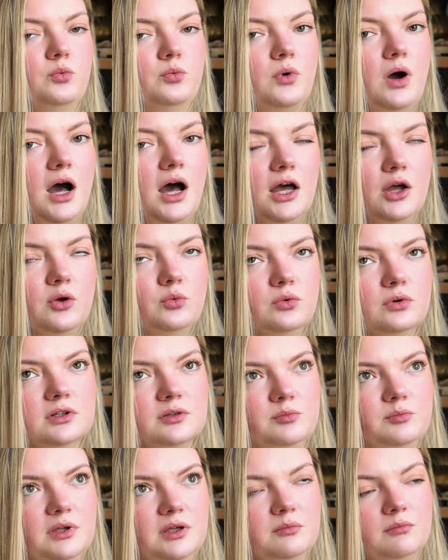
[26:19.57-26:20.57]
I will
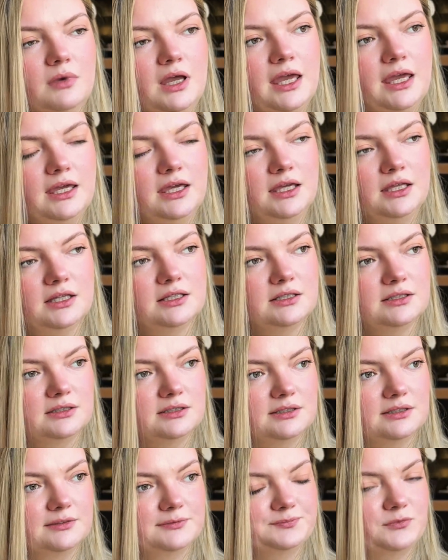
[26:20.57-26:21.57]
be making
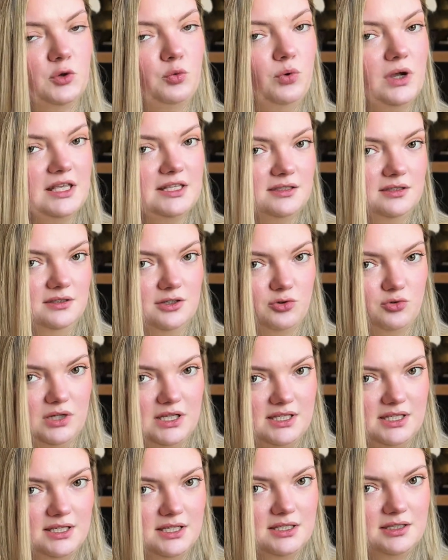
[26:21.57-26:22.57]
waist
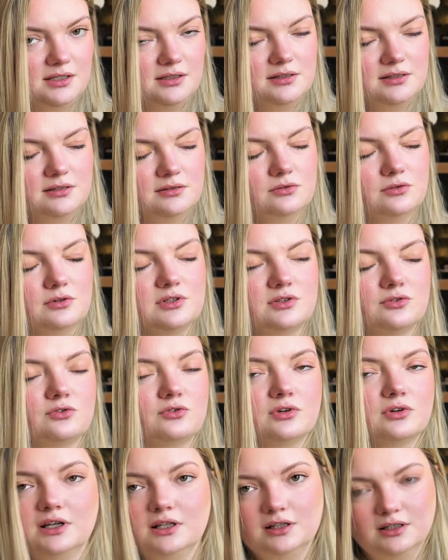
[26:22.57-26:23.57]
decreases that looks
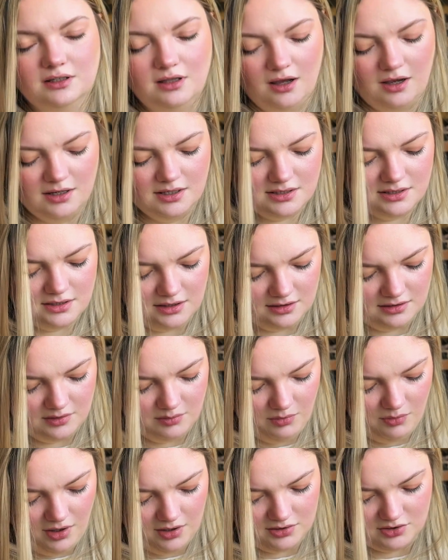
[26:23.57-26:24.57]
really nice in the
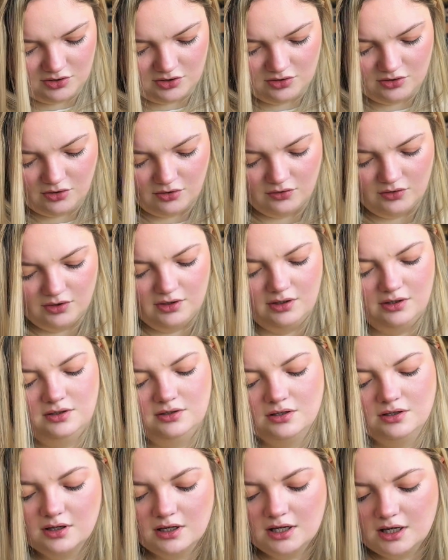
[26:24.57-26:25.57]
pattern on
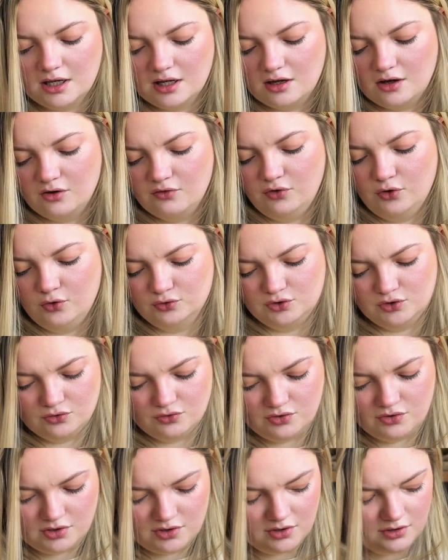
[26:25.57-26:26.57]
the
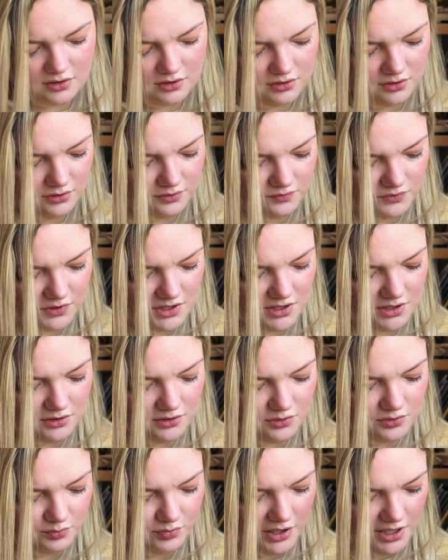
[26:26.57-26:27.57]
photos
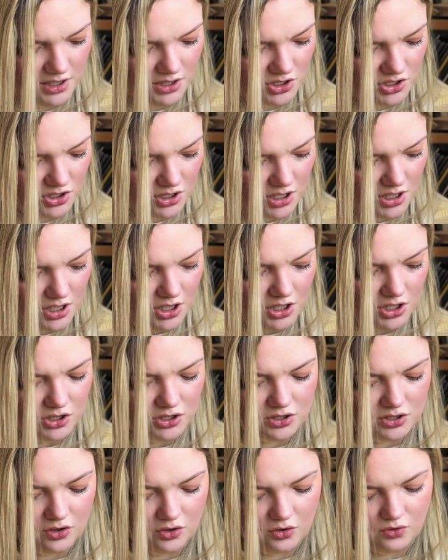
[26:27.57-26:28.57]
designer page,
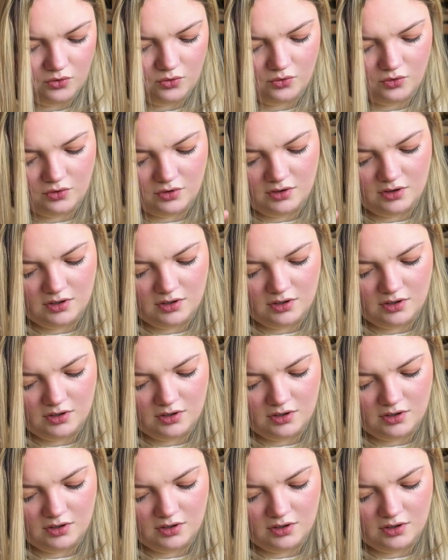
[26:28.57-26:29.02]
so